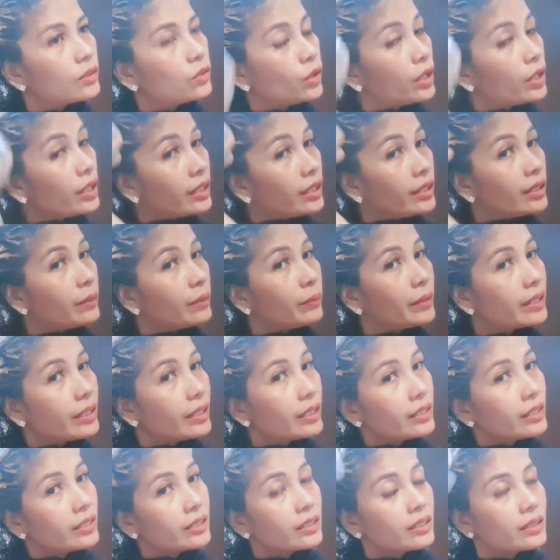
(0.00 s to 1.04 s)
20
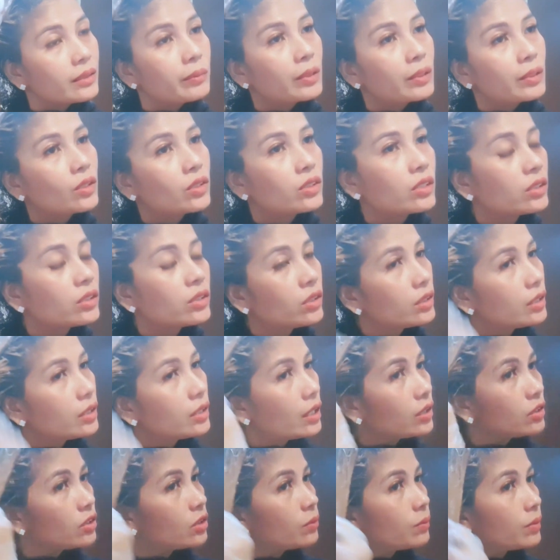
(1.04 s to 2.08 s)
minutes because I don't
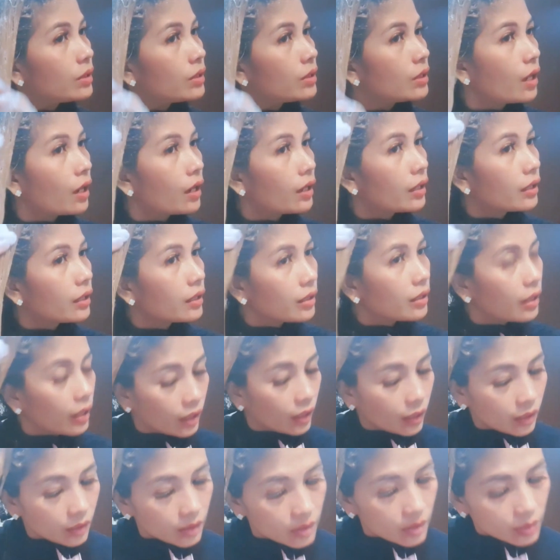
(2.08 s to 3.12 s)
like to be dark
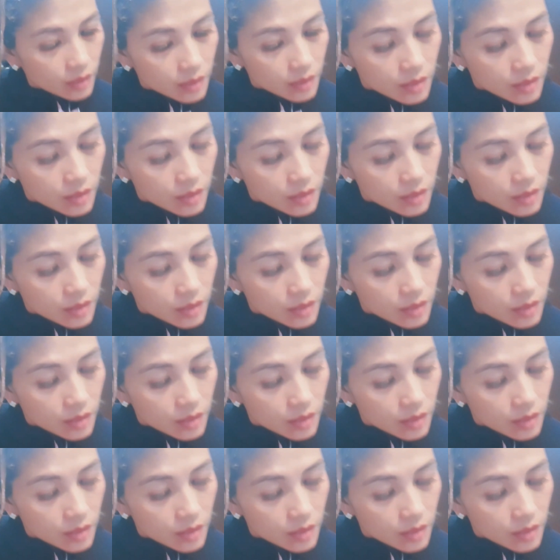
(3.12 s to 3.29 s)
dark